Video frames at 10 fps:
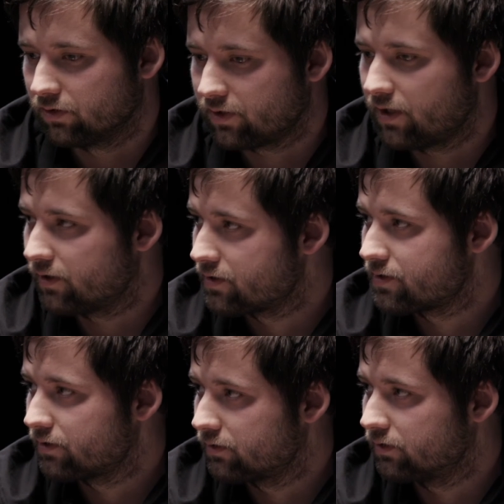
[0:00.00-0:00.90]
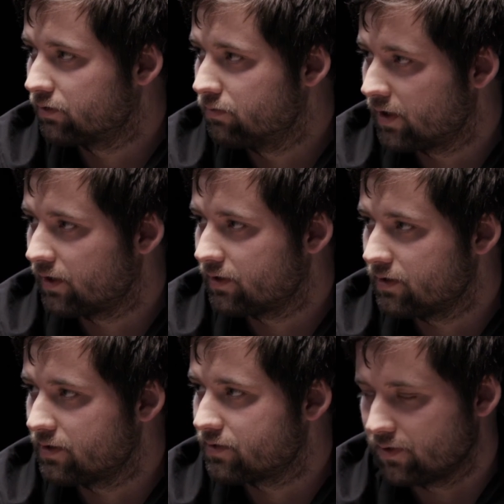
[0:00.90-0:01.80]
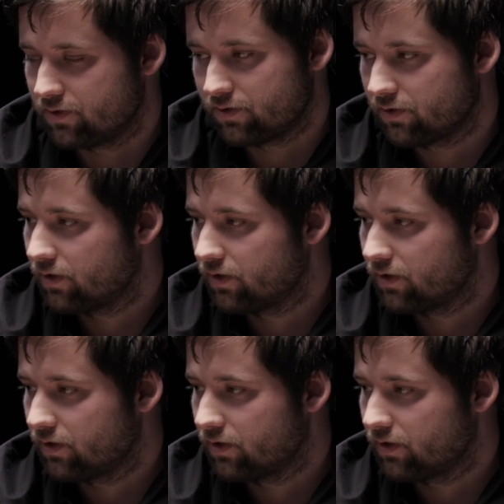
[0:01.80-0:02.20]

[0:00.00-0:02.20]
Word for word: containers, the Kubernetes, which